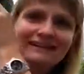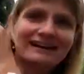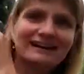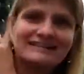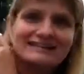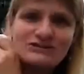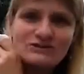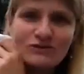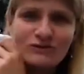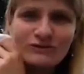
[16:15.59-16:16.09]
I
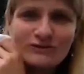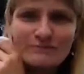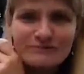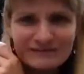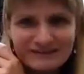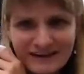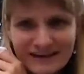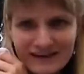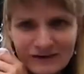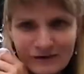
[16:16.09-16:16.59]
stole it,
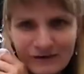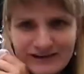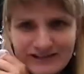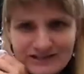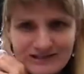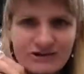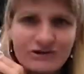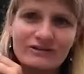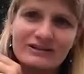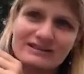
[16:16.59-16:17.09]
but they know I
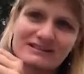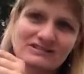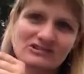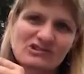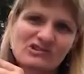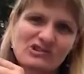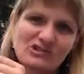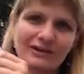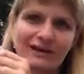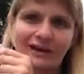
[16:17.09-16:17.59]
stole it, so
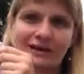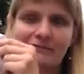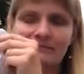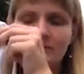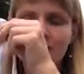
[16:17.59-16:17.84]
it's okay.